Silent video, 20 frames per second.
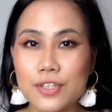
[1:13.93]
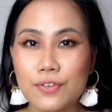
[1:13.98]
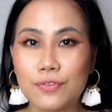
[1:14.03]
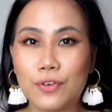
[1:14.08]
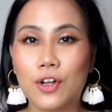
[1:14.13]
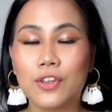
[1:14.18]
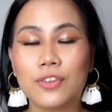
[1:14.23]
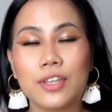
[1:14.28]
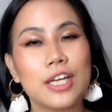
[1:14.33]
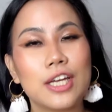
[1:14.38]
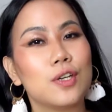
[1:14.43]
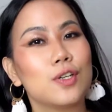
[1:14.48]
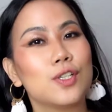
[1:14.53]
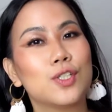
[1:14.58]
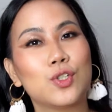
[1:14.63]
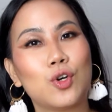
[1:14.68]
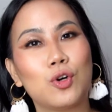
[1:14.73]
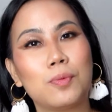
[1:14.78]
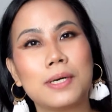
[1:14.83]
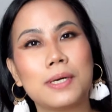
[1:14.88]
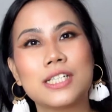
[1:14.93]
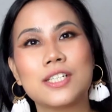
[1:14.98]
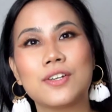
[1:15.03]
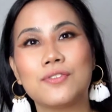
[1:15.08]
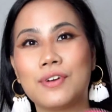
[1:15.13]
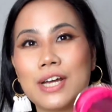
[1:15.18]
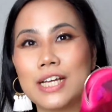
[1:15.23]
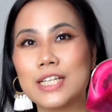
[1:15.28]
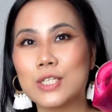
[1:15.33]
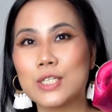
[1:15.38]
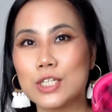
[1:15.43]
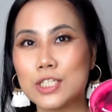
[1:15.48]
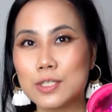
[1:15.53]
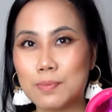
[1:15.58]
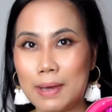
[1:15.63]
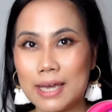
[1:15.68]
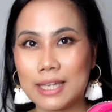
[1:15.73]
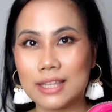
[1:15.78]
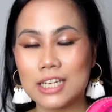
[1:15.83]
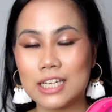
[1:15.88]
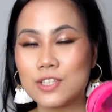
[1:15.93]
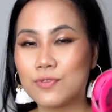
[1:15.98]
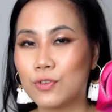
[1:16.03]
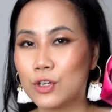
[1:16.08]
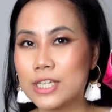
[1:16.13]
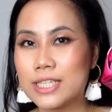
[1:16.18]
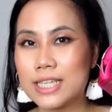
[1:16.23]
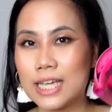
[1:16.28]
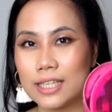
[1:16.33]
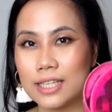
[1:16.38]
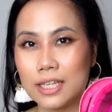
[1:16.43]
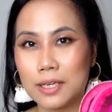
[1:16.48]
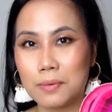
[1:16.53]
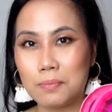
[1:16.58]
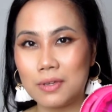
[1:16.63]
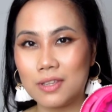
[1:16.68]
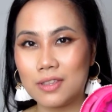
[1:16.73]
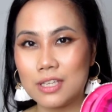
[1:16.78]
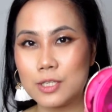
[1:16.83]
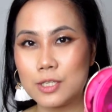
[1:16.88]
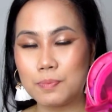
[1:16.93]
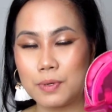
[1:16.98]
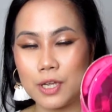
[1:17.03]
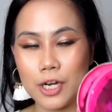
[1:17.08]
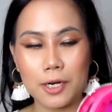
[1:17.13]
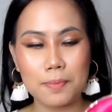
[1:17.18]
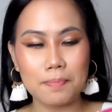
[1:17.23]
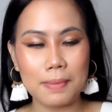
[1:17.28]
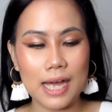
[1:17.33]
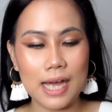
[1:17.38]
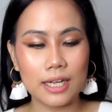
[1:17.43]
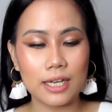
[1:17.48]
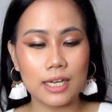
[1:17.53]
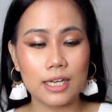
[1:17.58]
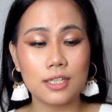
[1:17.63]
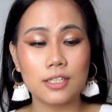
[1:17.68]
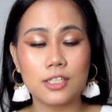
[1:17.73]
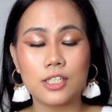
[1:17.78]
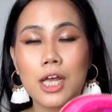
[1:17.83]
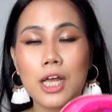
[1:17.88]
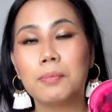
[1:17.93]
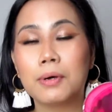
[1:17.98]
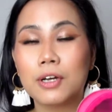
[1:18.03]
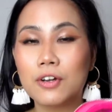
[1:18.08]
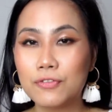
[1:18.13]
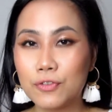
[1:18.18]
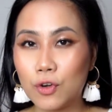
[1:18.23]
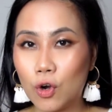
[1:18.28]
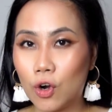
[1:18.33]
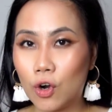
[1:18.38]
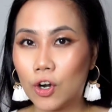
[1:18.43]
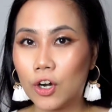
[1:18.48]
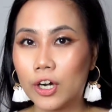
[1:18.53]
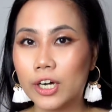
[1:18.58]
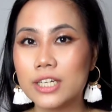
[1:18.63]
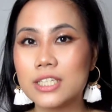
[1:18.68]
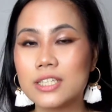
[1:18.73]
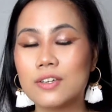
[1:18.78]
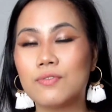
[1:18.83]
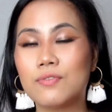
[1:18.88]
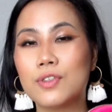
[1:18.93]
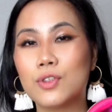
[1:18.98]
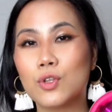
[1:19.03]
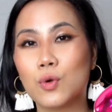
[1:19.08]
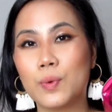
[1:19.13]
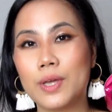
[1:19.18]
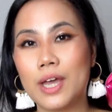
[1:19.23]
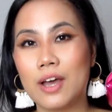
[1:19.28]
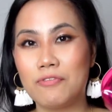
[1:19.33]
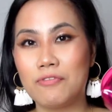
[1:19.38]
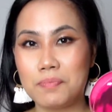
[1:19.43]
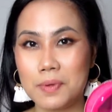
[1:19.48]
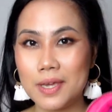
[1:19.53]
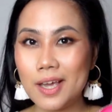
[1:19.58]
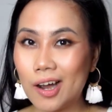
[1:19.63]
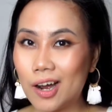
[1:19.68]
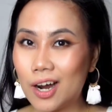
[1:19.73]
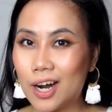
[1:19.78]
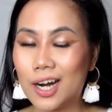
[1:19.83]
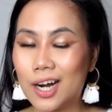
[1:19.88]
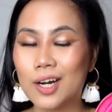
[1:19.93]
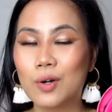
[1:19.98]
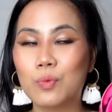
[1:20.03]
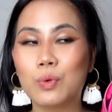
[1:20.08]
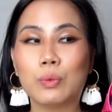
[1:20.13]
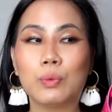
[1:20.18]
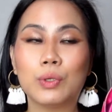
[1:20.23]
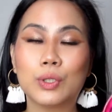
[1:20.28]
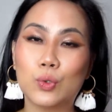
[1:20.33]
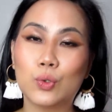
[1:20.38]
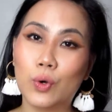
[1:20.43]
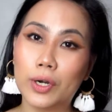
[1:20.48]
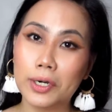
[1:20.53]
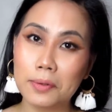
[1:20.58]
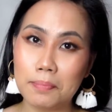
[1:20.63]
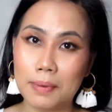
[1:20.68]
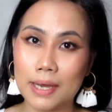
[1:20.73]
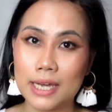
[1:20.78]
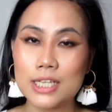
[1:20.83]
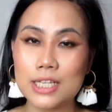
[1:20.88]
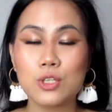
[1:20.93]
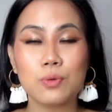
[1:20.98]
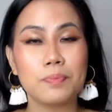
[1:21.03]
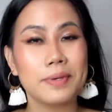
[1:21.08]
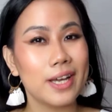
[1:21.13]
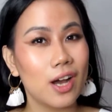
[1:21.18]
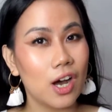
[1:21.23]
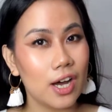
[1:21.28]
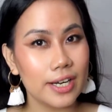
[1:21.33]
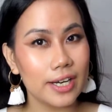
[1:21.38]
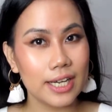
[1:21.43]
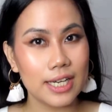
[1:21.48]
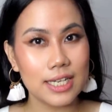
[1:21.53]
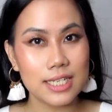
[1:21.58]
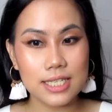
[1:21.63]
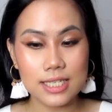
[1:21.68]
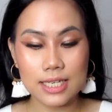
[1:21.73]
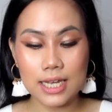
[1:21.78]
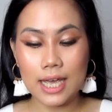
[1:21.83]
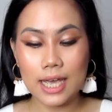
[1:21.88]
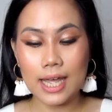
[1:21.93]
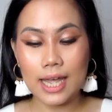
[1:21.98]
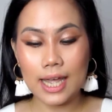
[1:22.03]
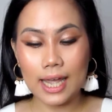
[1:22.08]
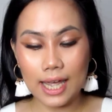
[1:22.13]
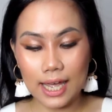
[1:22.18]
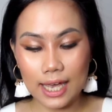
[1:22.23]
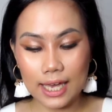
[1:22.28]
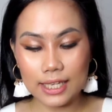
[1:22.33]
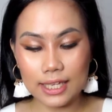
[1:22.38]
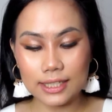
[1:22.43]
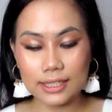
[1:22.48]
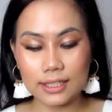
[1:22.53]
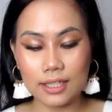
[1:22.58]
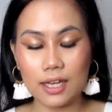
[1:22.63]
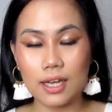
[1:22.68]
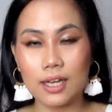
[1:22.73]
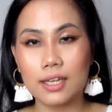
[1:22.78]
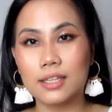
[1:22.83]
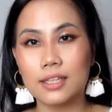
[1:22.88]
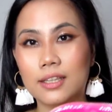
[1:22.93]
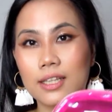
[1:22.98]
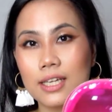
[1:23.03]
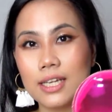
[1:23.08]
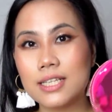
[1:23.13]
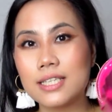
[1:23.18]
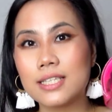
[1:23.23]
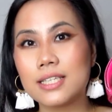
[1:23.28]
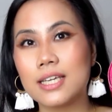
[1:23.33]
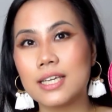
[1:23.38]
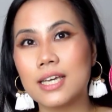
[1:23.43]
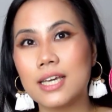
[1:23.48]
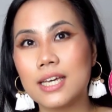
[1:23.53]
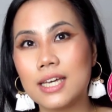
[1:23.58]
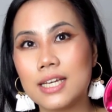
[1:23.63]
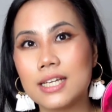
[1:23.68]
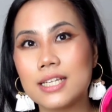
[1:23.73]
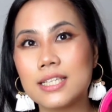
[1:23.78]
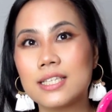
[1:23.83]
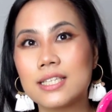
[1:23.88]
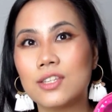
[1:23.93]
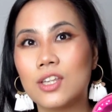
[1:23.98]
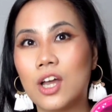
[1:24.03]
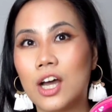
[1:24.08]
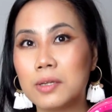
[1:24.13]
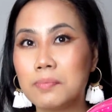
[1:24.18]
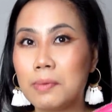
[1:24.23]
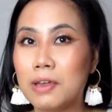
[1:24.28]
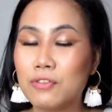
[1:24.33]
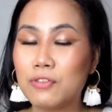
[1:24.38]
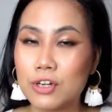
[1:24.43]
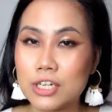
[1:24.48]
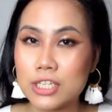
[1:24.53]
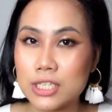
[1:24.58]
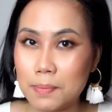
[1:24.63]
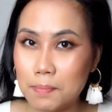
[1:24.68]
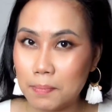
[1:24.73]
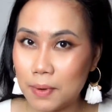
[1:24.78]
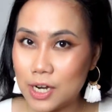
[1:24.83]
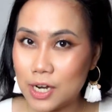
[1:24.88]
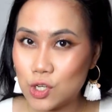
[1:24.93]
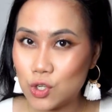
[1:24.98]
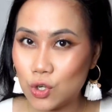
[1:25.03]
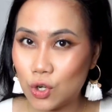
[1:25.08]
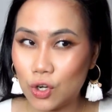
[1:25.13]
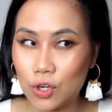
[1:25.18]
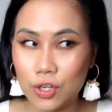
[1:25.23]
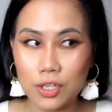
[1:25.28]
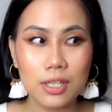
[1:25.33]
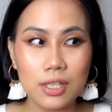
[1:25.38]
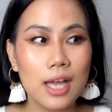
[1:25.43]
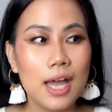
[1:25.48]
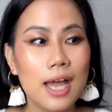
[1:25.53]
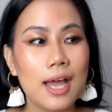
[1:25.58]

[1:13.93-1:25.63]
of all, thank you so much, Vice Cosmetics, for sending me this PR package. But of course, even though we have PR, we will do our best to be honest. And this is not my first impression.